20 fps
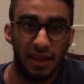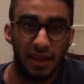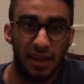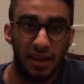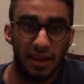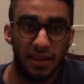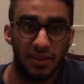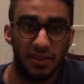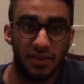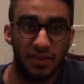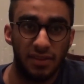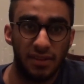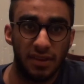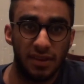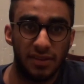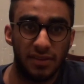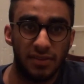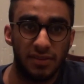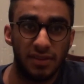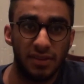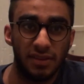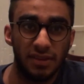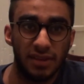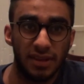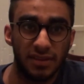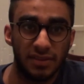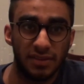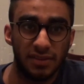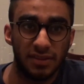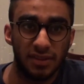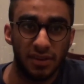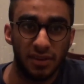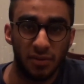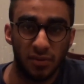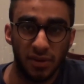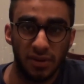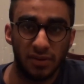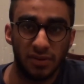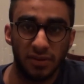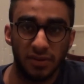it's still a necessary
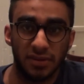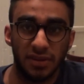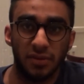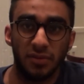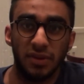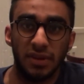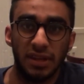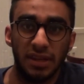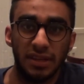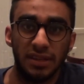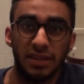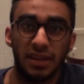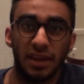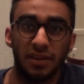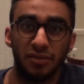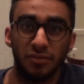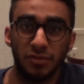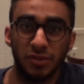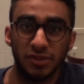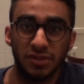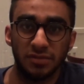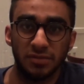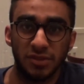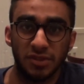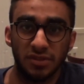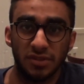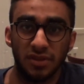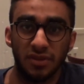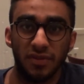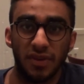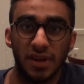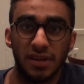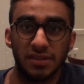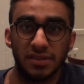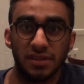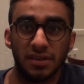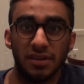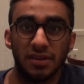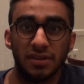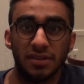resource that we need to have a Muslim student
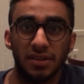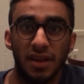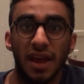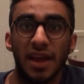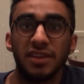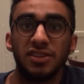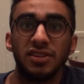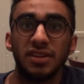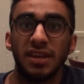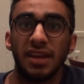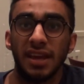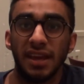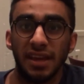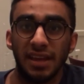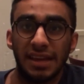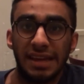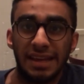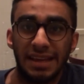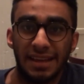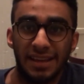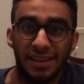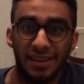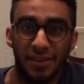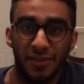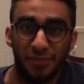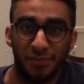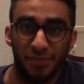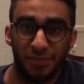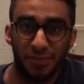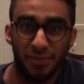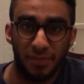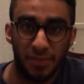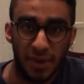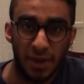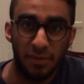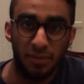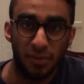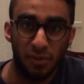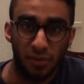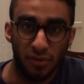advisor to educate
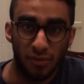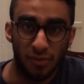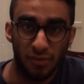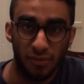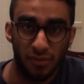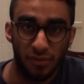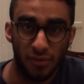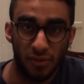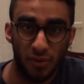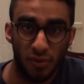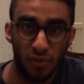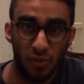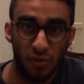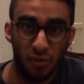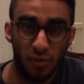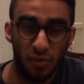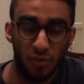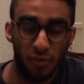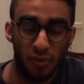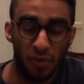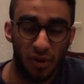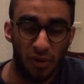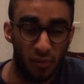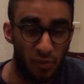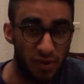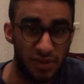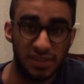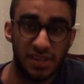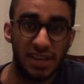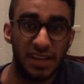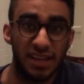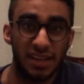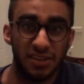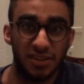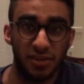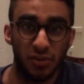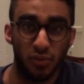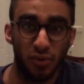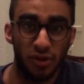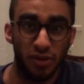people who we're sending into
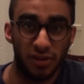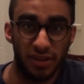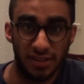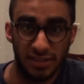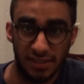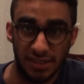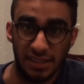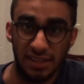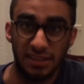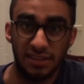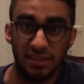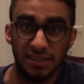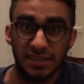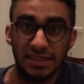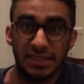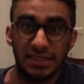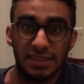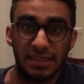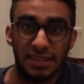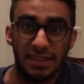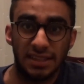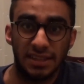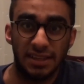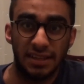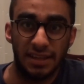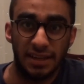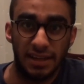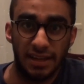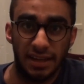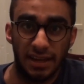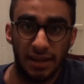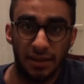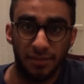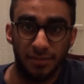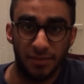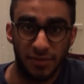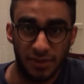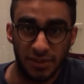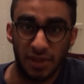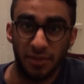the world as leaders,
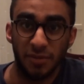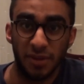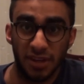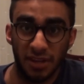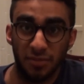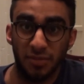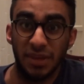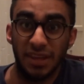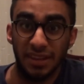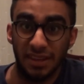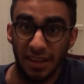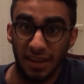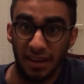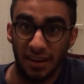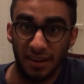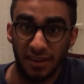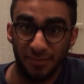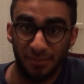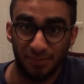for somebody to be there,